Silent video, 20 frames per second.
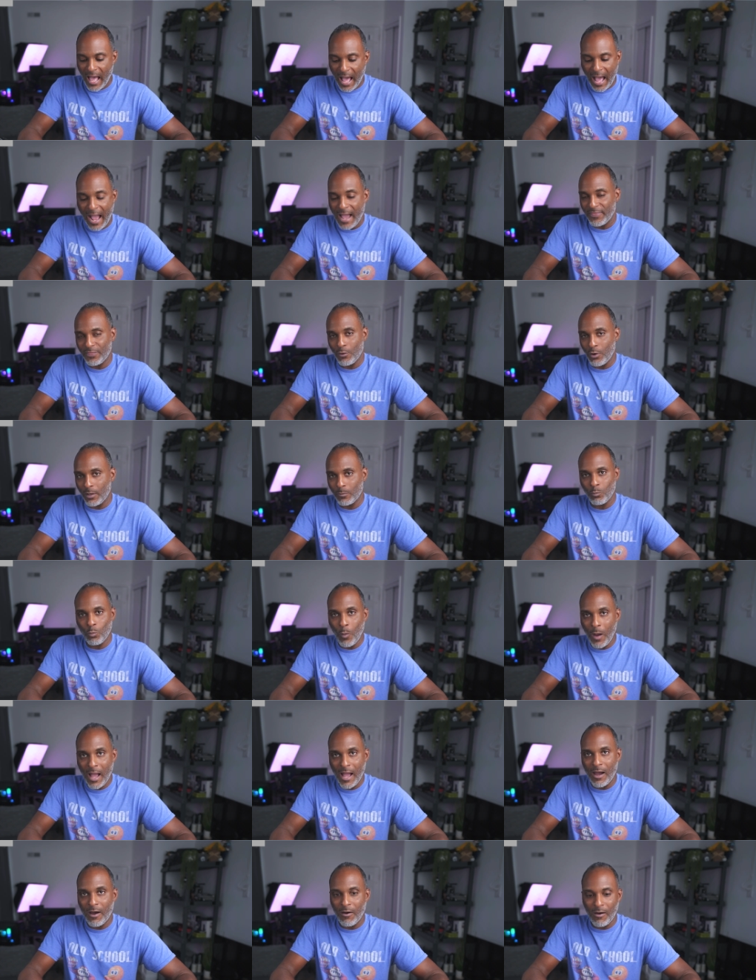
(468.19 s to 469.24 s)
I thought,
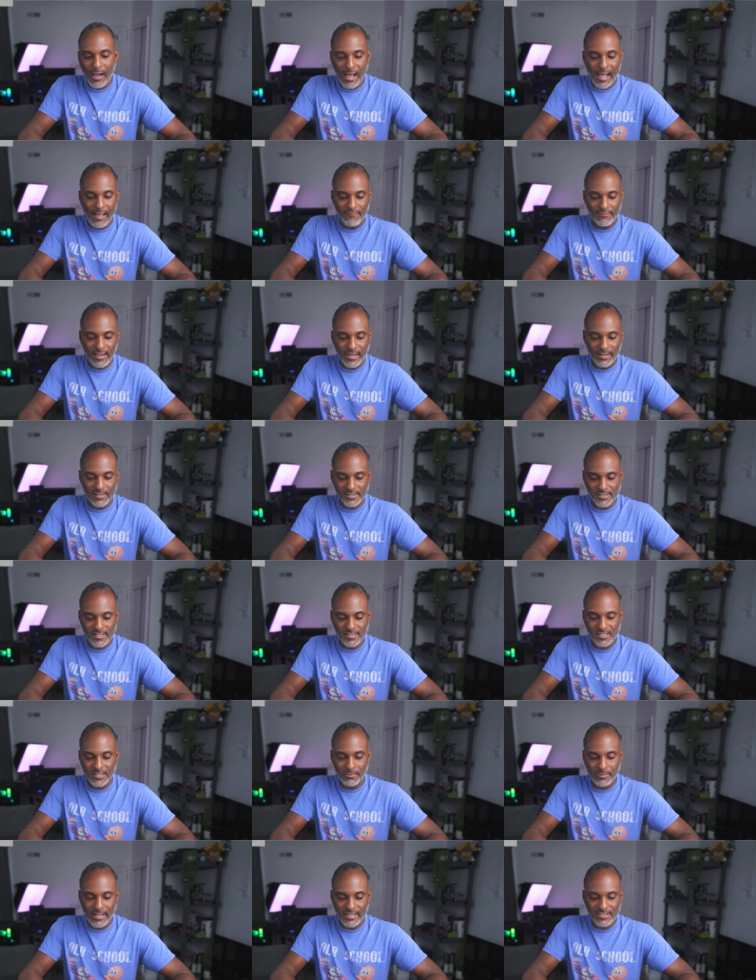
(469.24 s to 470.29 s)
wow, I've got a
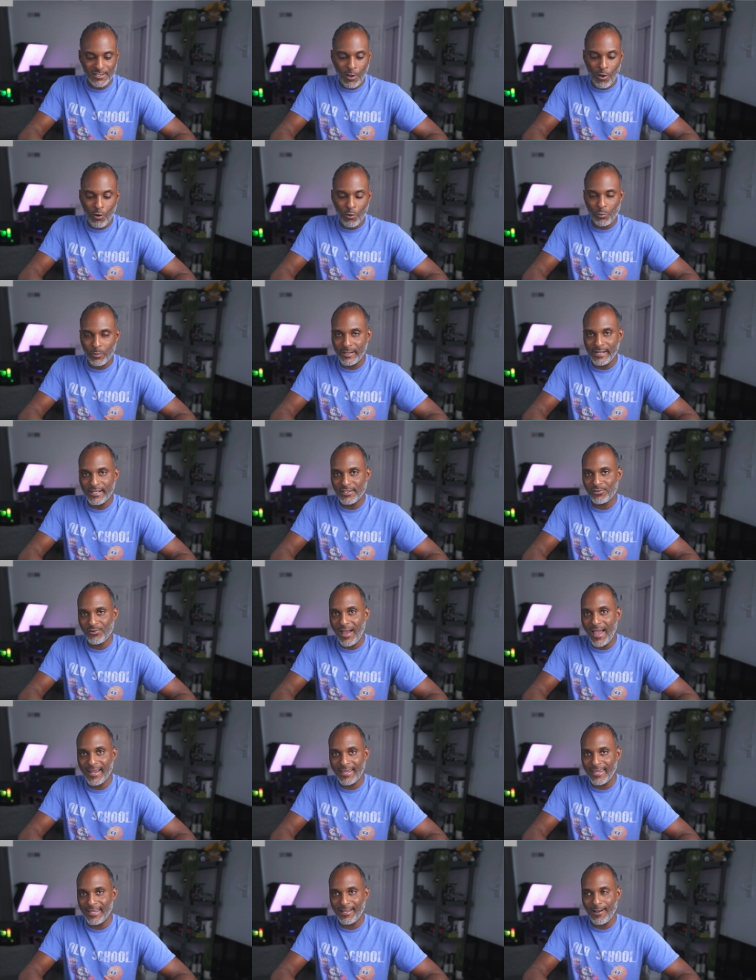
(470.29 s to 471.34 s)
system that's already
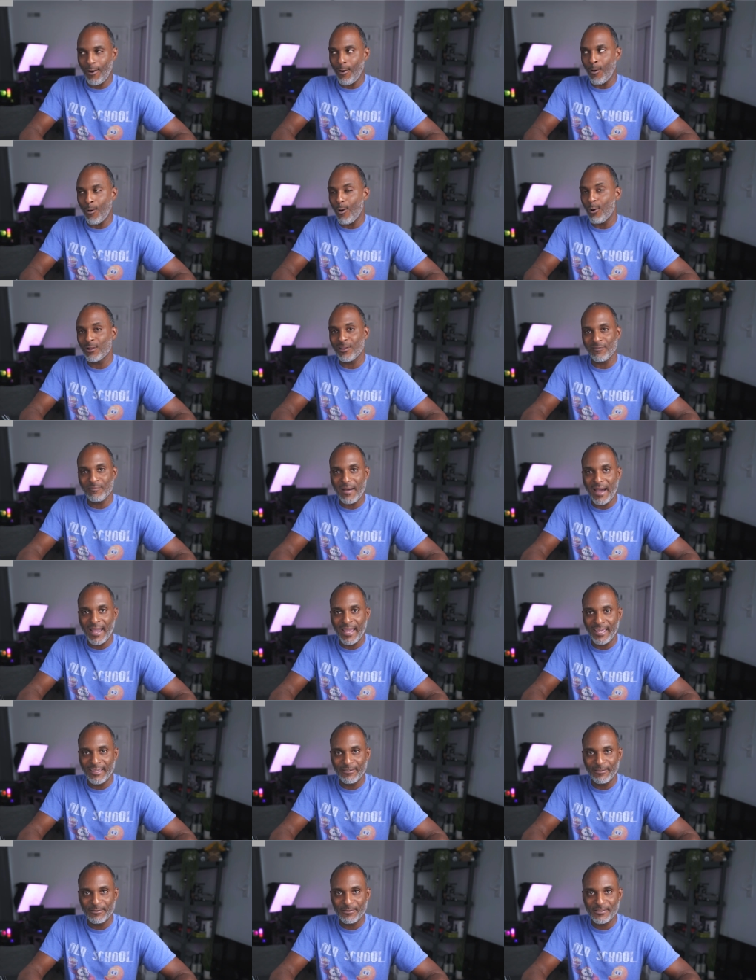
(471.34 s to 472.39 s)
tracking all of my
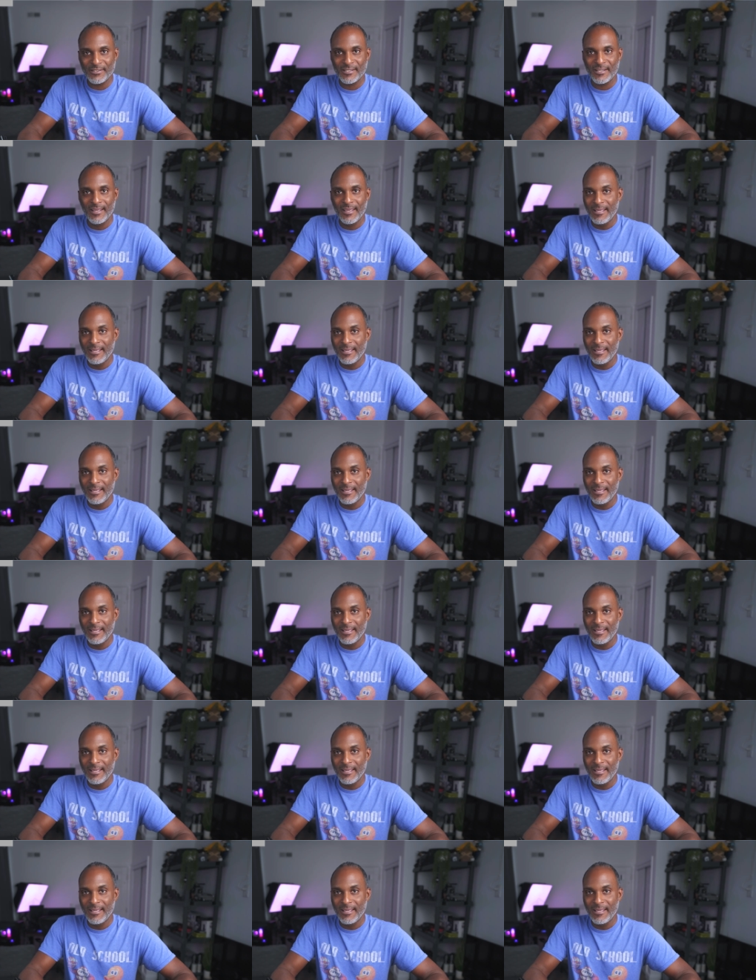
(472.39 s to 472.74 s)
headers